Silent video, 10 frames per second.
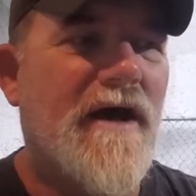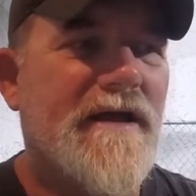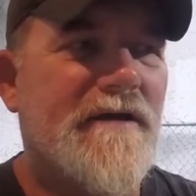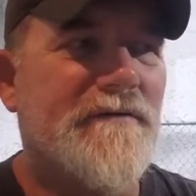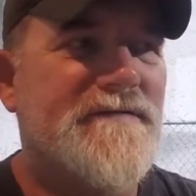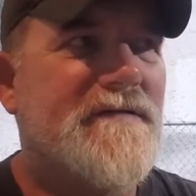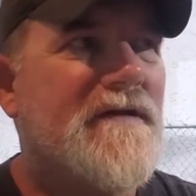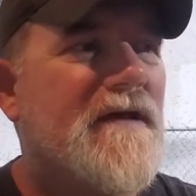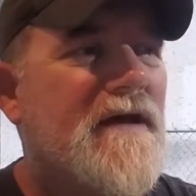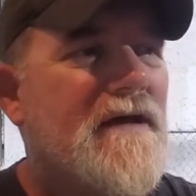you know,
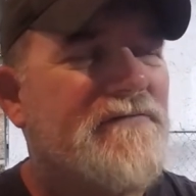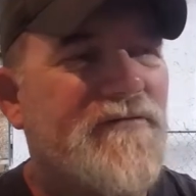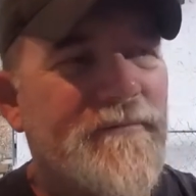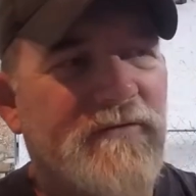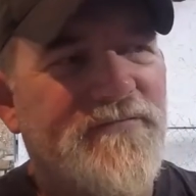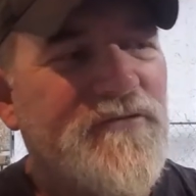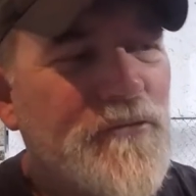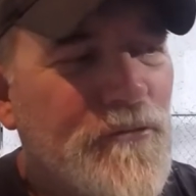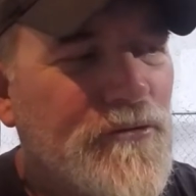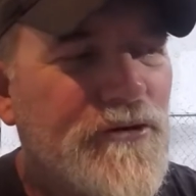from the
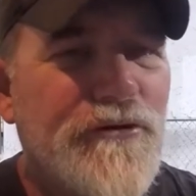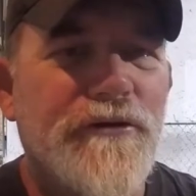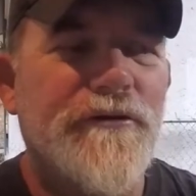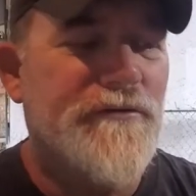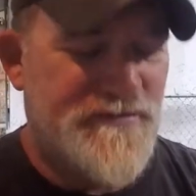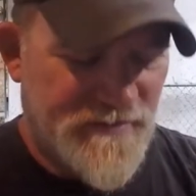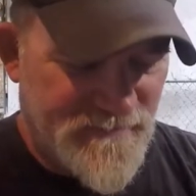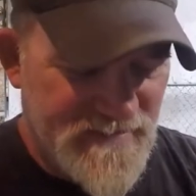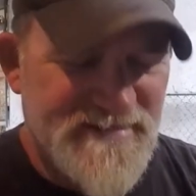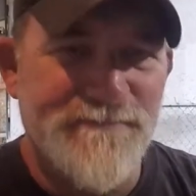fuel cooler to
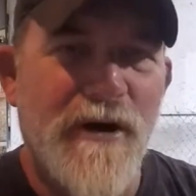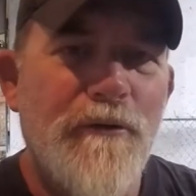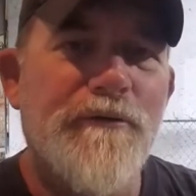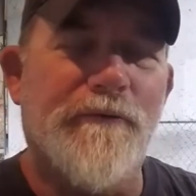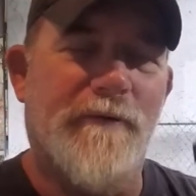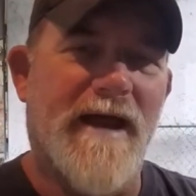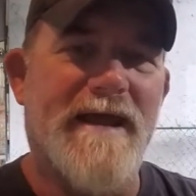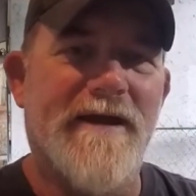this motor right